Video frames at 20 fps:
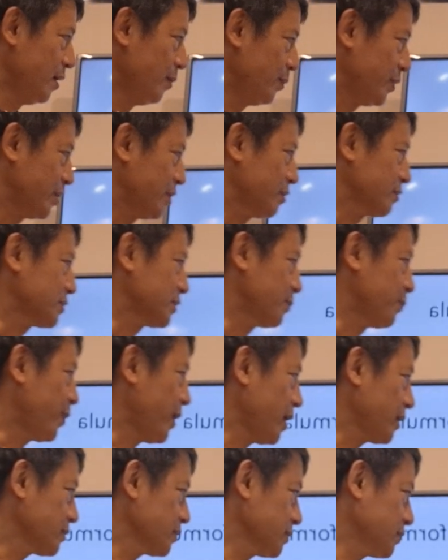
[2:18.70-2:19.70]
Because the
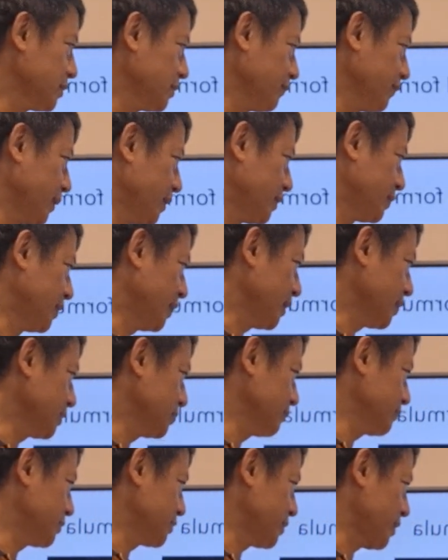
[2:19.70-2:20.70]
positive and
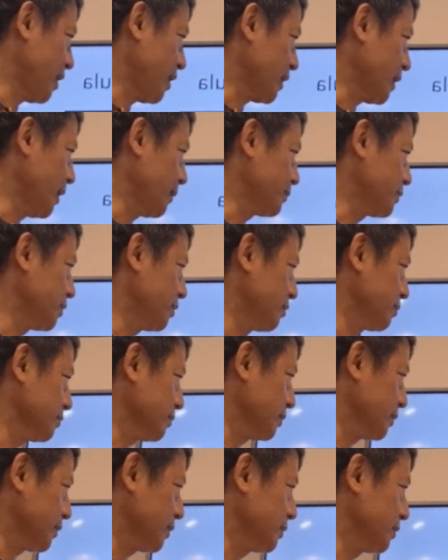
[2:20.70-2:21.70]
negative shock
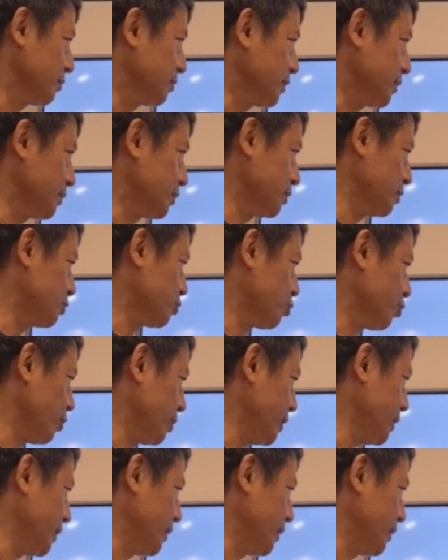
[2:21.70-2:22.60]
epsilon, you square